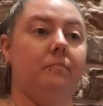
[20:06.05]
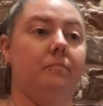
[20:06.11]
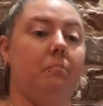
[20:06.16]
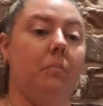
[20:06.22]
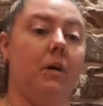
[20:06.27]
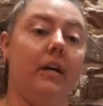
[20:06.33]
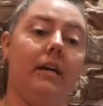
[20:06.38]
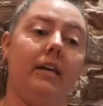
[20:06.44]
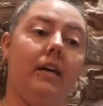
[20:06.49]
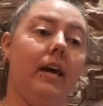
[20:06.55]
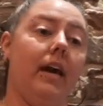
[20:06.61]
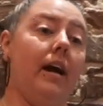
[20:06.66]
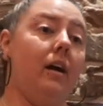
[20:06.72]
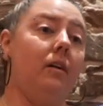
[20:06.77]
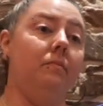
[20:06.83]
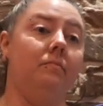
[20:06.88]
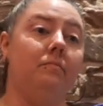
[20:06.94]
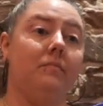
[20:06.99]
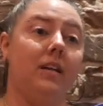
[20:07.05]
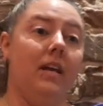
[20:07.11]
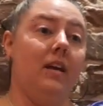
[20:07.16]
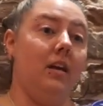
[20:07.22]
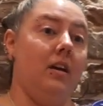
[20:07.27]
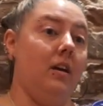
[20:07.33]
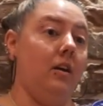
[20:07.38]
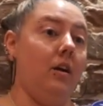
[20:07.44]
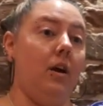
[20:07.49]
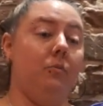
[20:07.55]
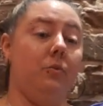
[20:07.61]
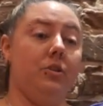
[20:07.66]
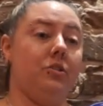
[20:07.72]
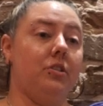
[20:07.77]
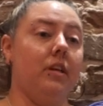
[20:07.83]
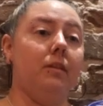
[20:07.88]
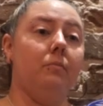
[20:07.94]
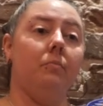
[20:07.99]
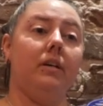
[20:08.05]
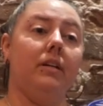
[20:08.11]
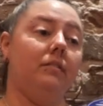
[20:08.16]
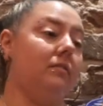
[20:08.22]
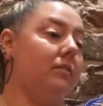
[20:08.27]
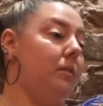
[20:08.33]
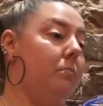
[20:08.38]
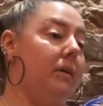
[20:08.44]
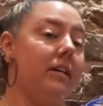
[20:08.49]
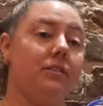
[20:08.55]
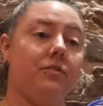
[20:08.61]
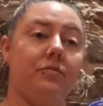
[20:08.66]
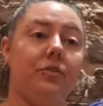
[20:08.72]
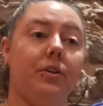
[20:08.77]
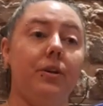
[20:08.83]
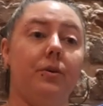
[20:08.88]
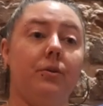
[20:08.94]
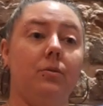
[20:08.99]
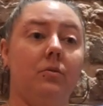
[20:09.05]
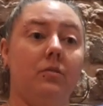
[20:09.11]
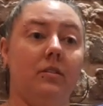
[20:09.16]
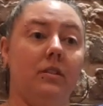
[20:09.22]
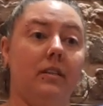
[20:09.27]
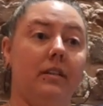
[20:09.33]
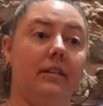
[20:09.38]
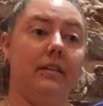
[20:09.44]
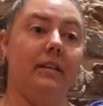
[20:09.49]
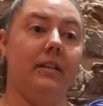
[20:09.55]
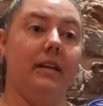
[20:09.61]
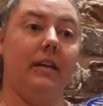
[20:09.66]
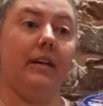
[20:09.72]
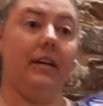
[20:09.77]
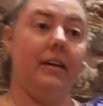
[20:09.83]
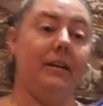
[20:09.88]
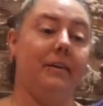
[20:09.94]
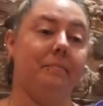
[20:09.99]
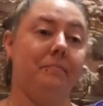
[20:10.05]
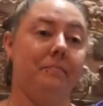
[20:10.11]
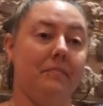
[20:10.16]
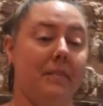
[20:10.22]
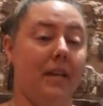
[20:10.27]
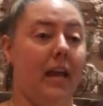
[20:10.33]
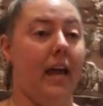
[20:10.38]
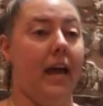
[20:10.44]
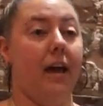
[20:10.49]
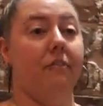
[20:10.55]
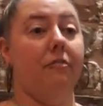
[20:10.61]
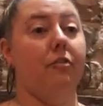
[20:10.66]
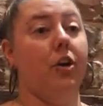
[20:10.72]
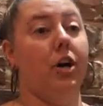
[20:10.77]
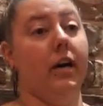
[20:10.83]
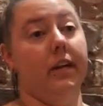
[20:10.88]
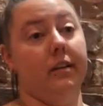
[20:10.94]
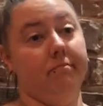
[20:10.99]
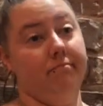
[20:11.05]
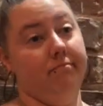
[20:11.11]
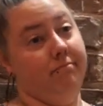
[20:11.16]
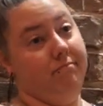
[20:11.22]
But yeah, I wish nothing but the best for you and have fun.